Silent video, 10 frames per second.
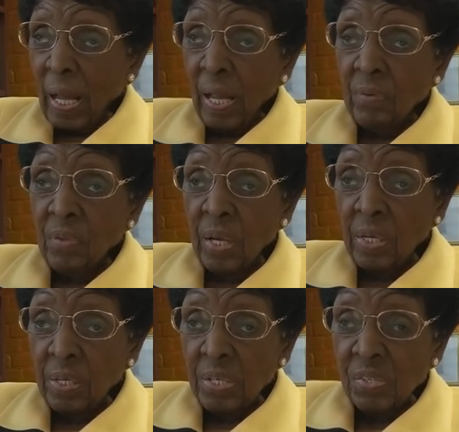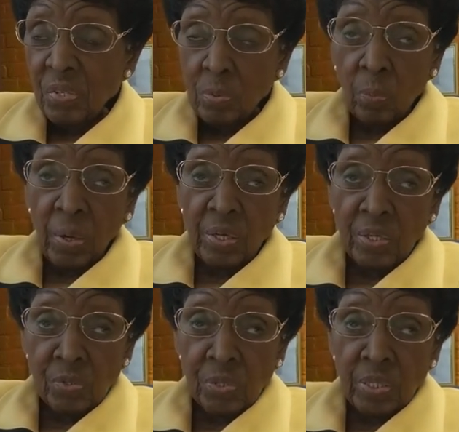And then the way
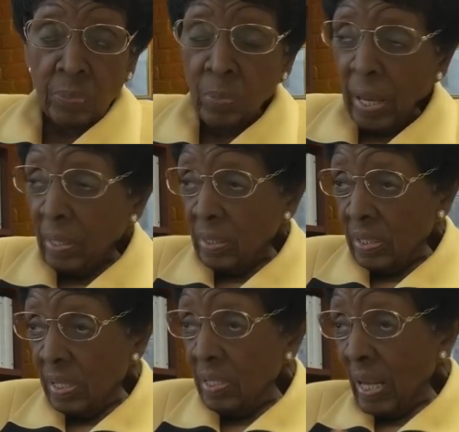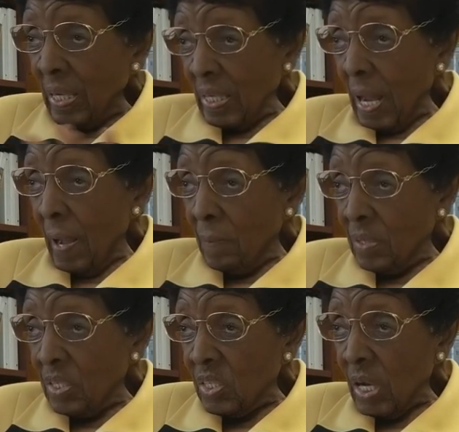they treated blacks in that time
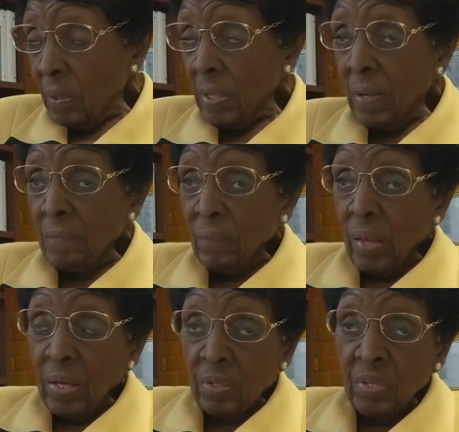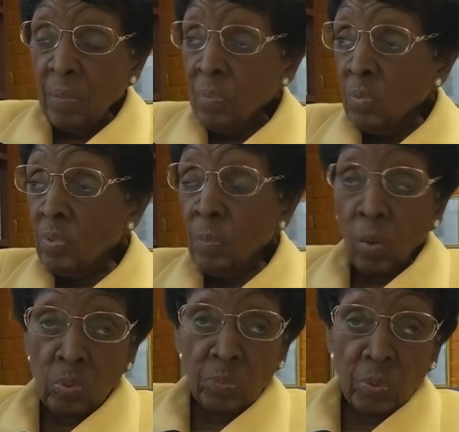in the South, they moved to
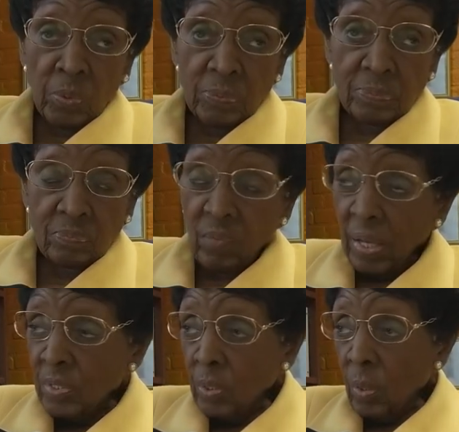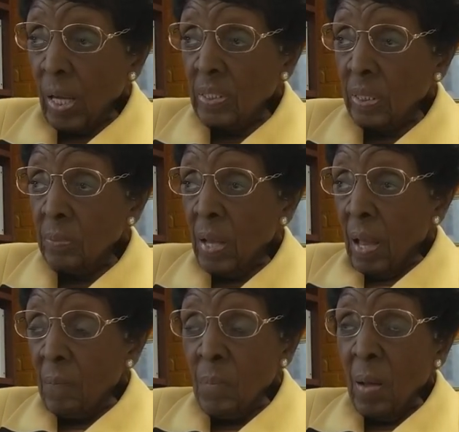Baltimore. And so I said,
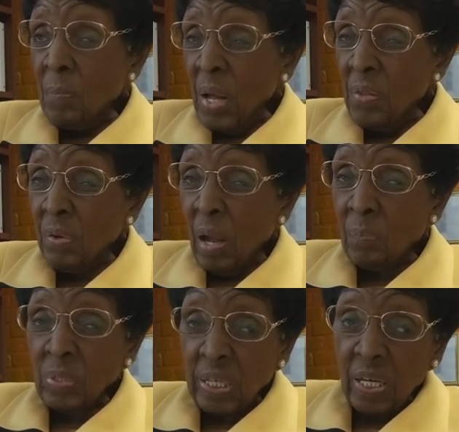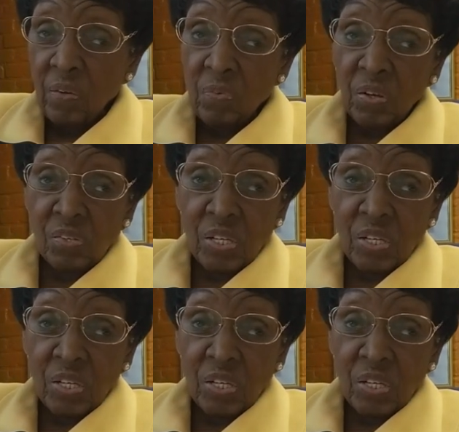my mother, I believe, if